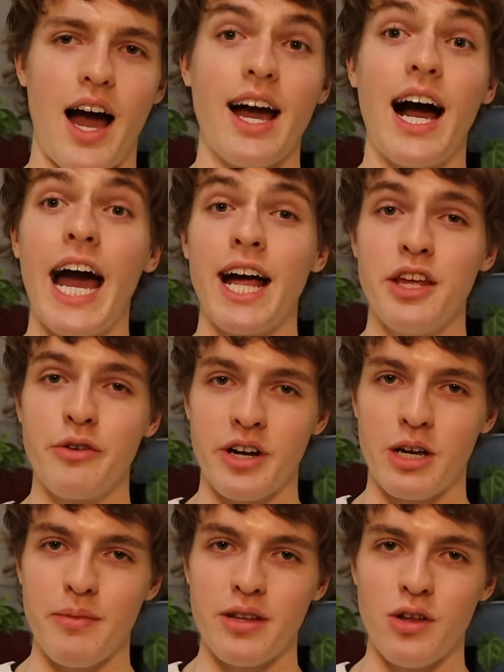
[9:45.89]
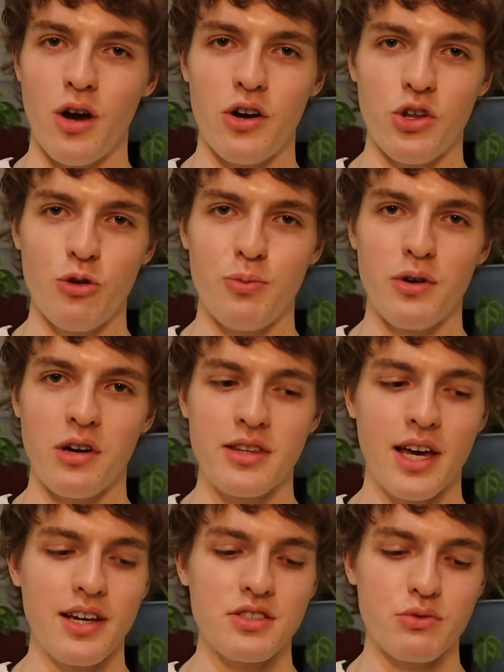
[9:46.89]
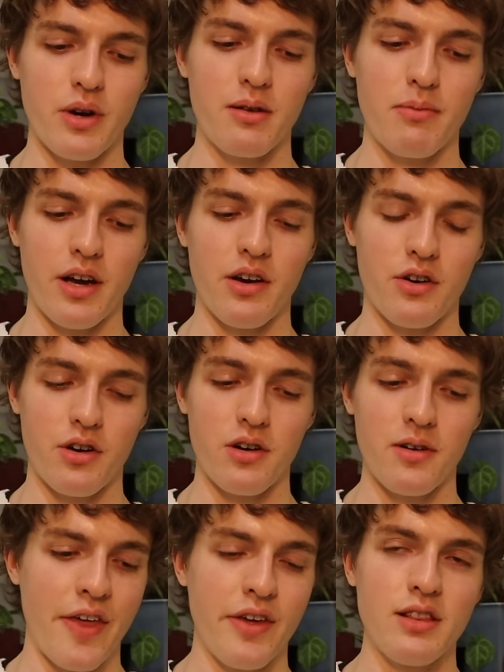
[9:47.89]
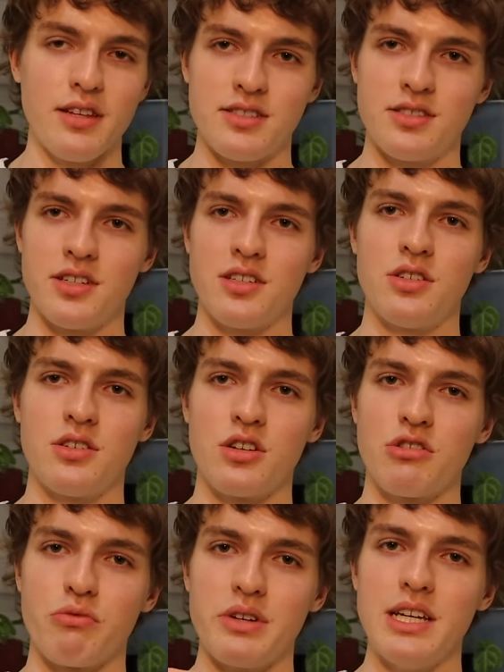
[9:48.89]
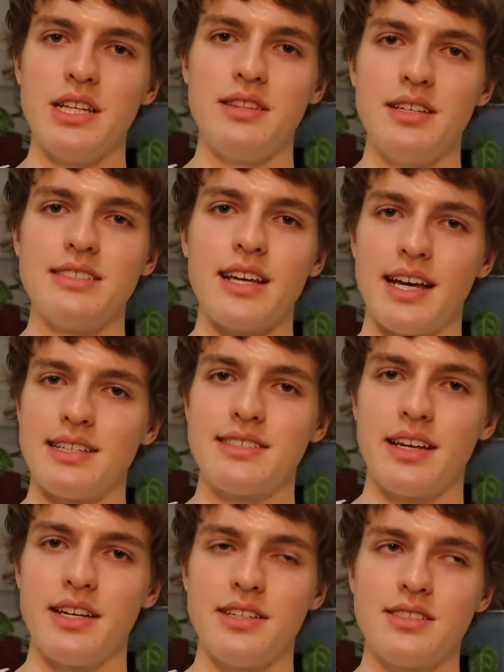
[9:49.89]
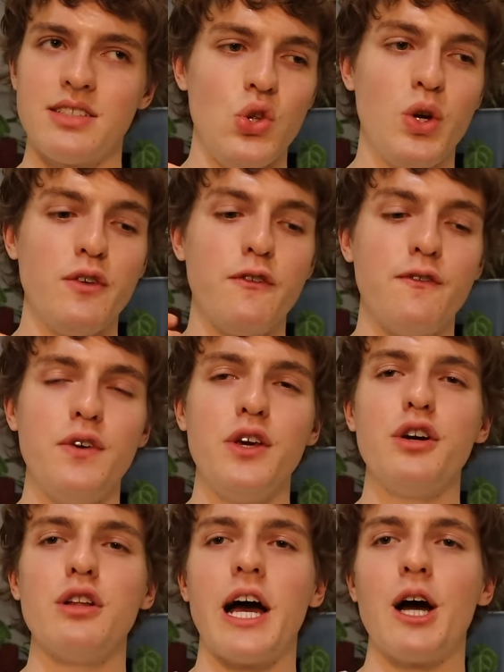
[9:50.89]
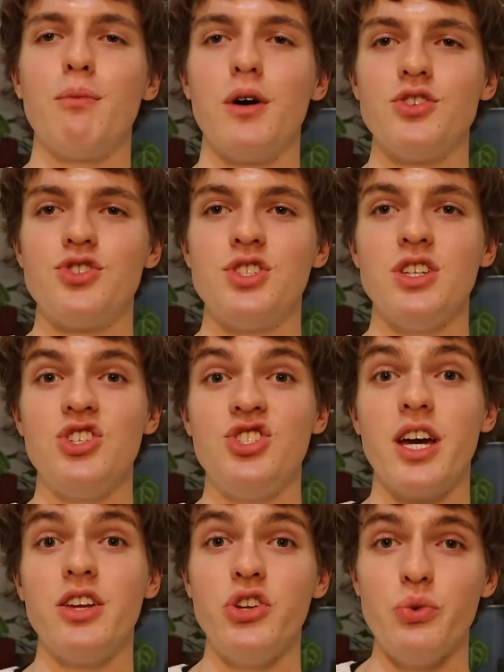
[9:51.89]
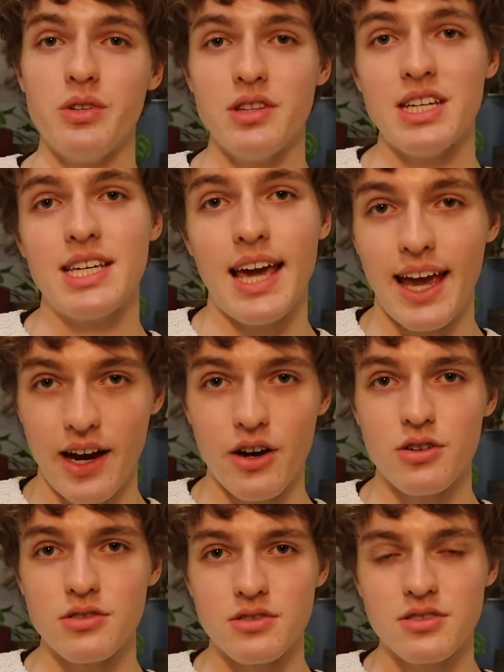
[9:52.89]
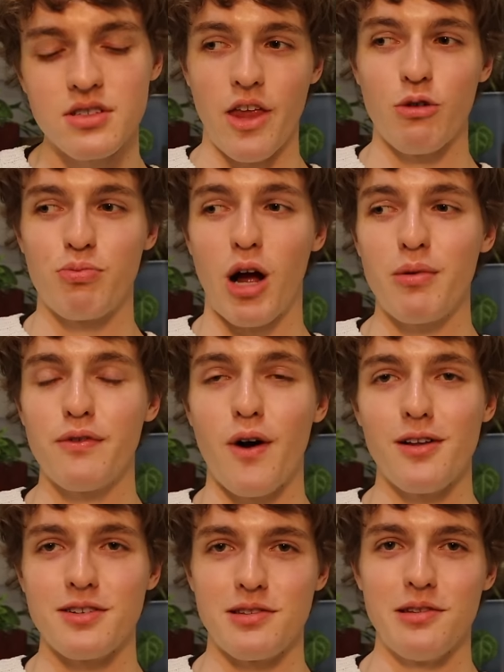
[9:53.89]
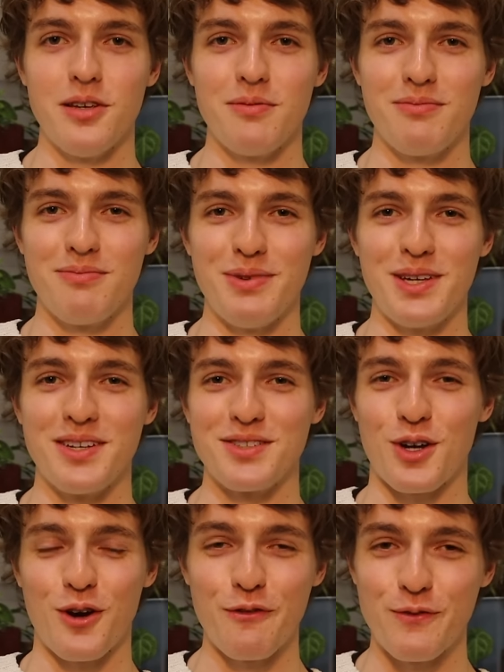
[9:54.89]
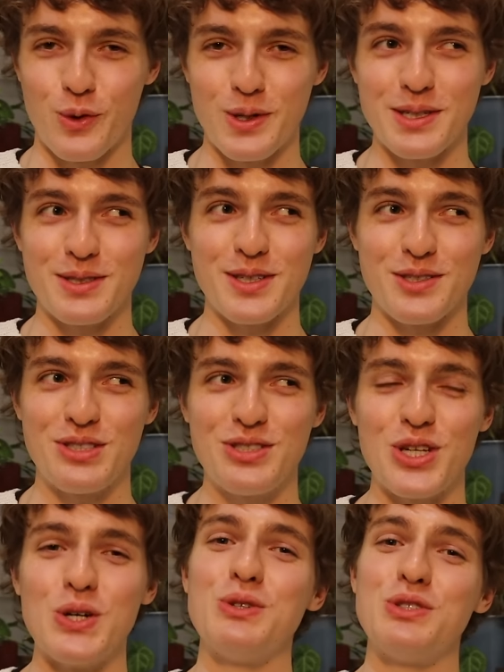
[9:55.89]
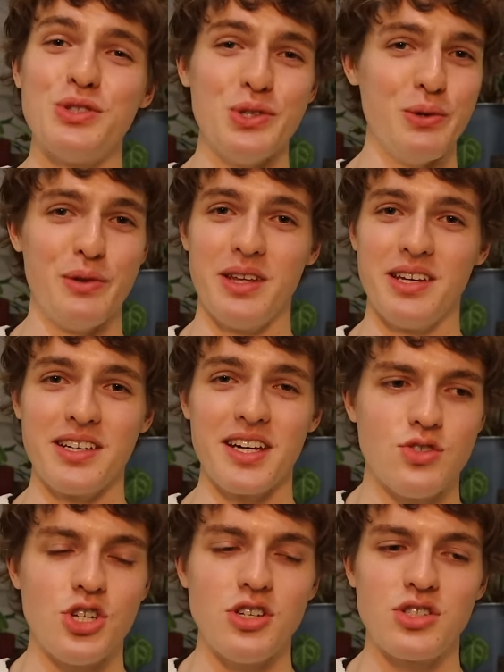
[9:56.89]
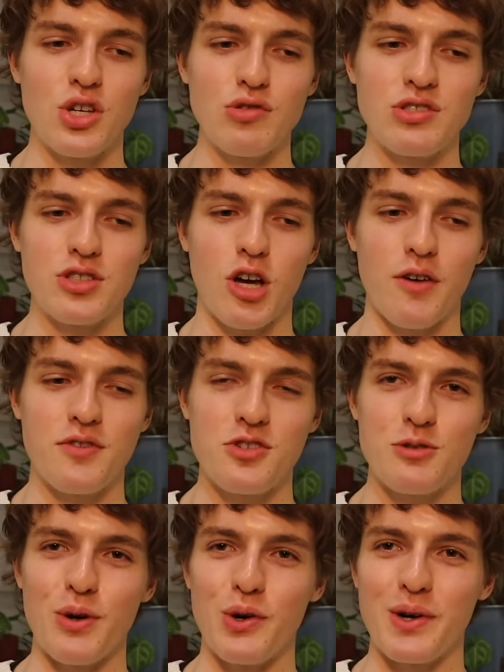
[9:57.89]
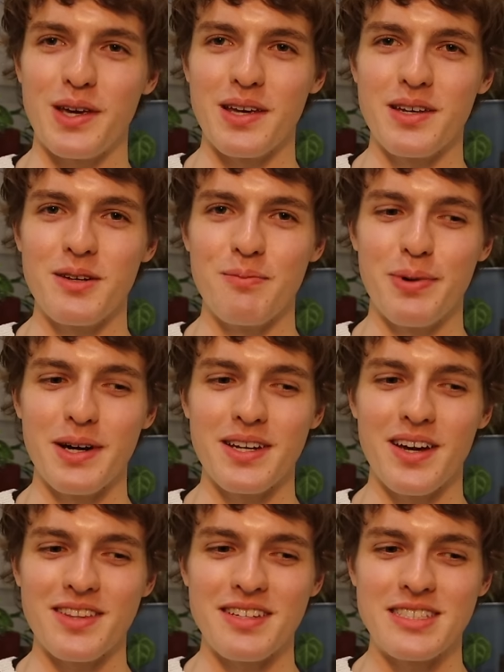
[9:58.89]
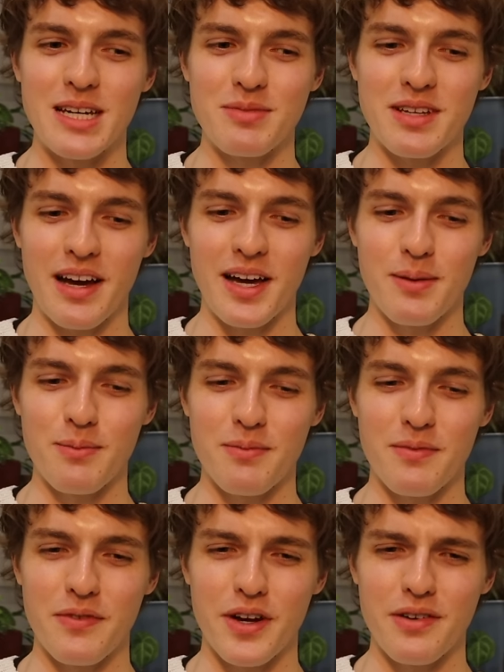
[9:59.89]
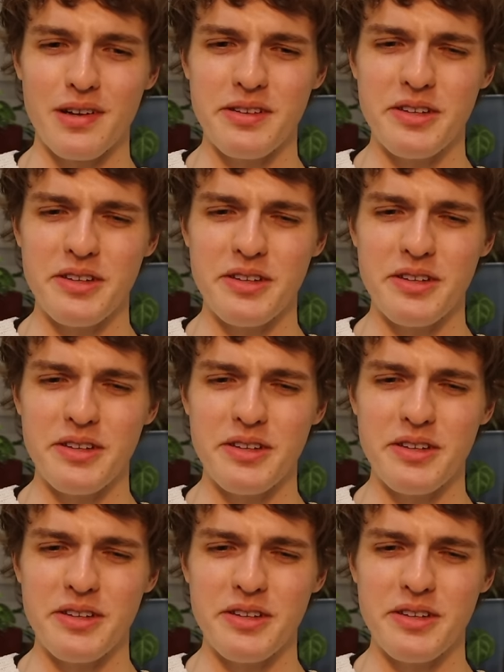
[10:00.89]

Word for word: I highly recommend the audiobook that is read by her. I think listening to her read these essays, you can feel how much she genuinely cares. And you'll probably fall asleep because her voice is so soothing. She's so soft spoken, but at the same time, very